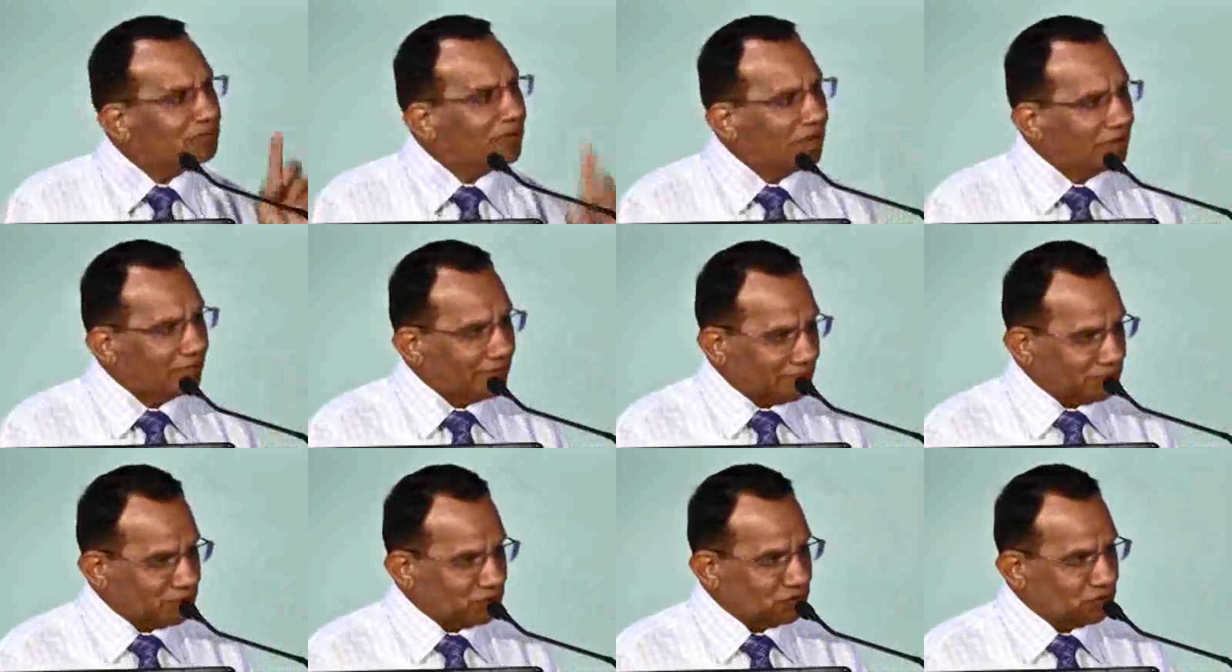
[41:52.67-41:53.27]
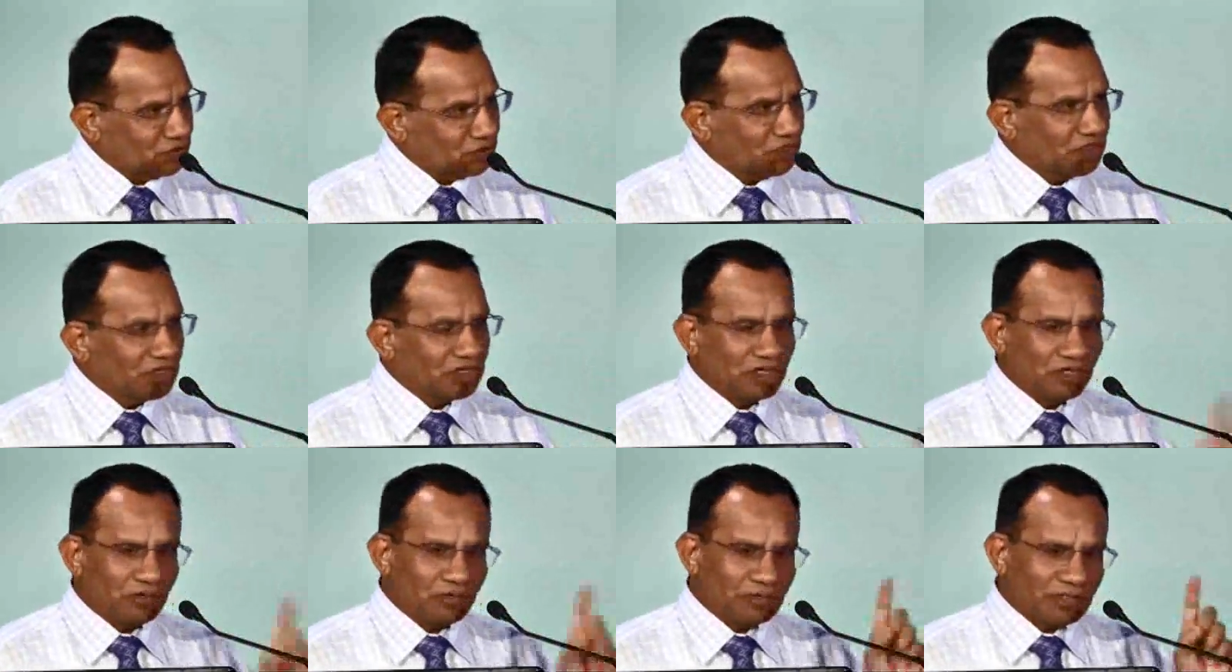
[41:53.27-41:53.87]
vivax,
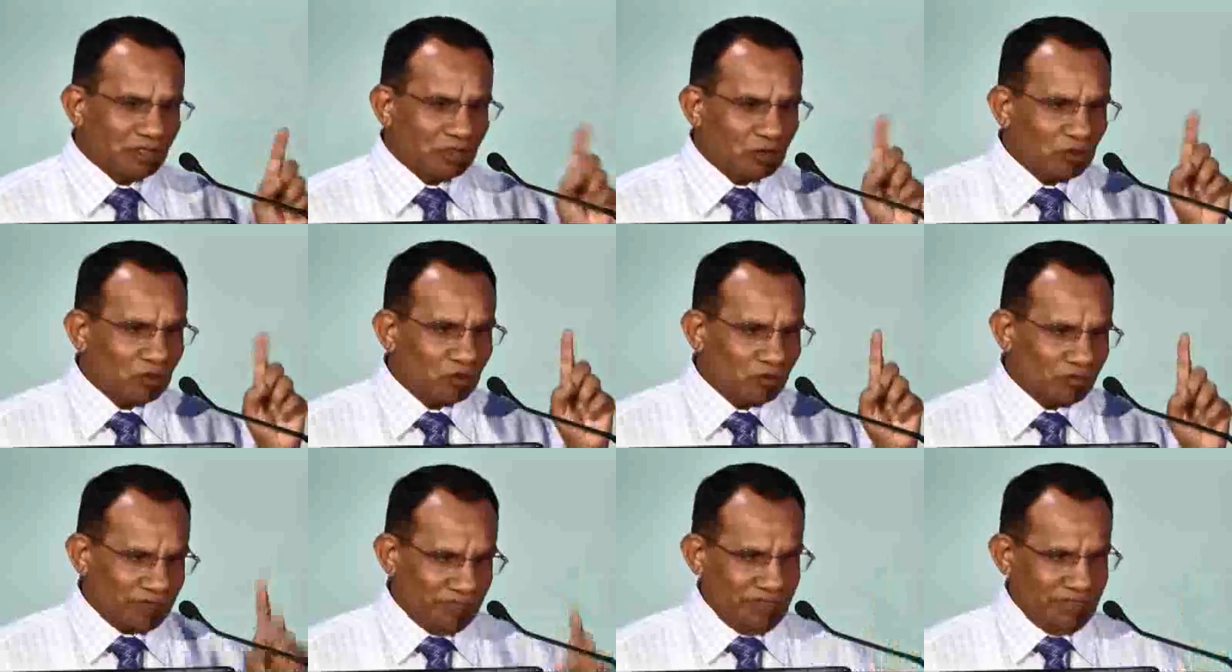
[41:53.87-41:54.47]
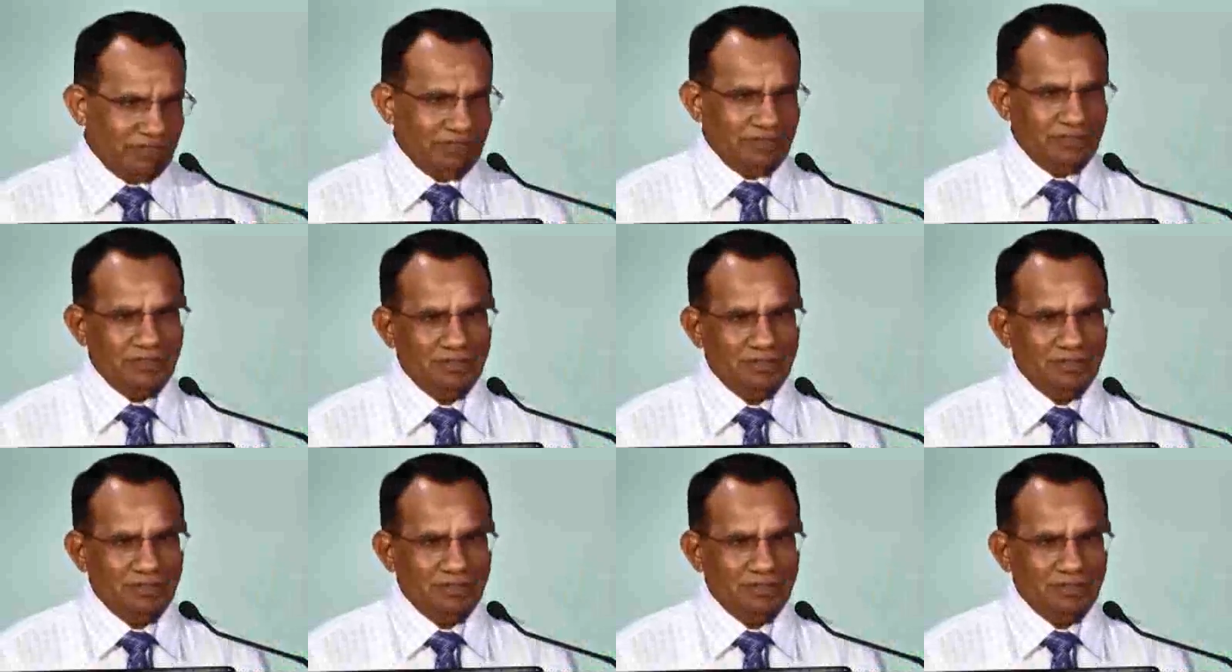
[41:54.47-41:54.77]
treat it with the chloroquine.